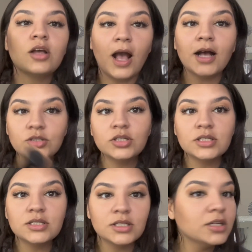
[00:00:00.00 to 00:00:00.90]
As you
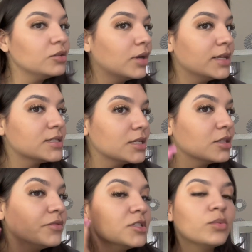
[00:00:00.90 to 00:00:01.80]
can see, you guys see
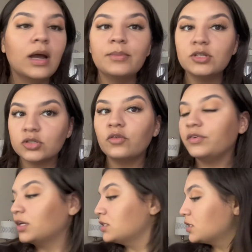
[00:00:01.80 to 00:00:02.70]
the reason why I'd be so
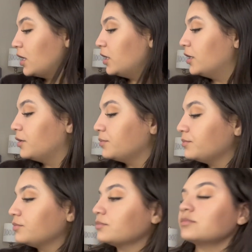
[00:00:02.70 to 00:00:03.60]
freaking scared
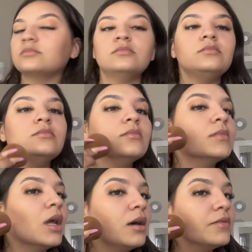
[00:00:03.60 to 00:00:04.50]

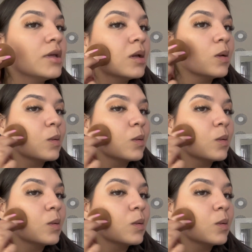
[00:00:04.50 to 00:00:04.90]
of it.